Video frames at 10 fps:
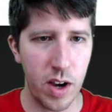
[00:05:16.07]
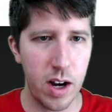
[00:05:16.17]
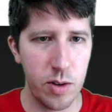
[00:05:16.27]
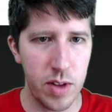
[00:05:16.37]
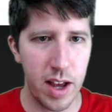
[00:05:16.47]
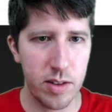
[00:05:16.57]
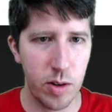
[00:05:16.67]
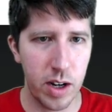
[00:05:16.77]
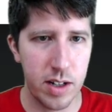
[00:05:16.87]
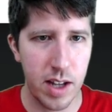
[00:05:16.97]
got to do that.
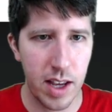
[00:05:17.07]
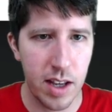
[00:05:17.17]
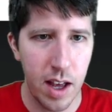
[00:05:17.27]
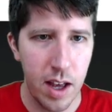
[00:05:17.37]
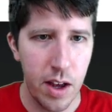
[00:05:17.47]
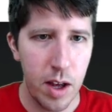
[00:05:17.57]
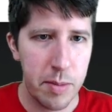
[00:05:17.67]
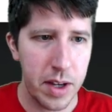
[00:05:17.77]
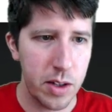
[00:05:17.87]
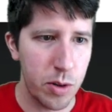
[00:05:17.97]
So I'm going to take
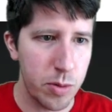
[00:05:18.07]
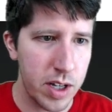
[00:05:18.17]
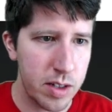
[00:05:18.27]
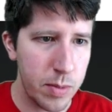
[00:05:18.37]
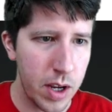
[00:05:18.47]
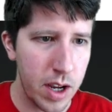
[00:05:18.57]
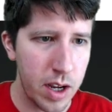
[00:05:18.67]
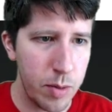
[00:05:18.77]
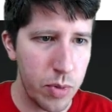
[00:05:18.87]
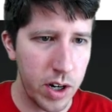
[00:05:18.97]
my little
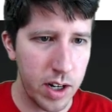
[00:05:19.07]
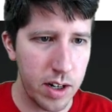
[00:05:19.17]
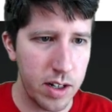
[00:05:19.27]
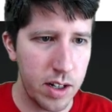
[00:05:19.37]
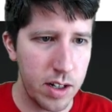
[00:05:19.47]
resume, bring it in